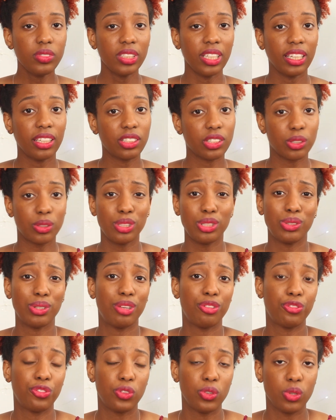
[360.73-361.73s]
is going to
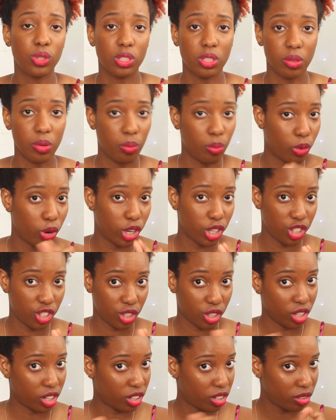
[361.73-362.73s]
infuse
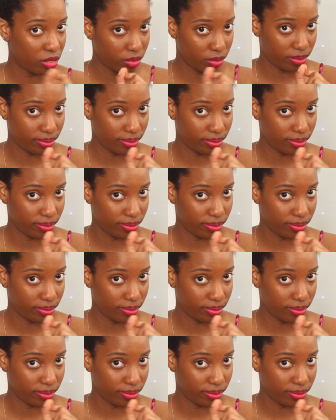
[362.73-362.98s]
moisture,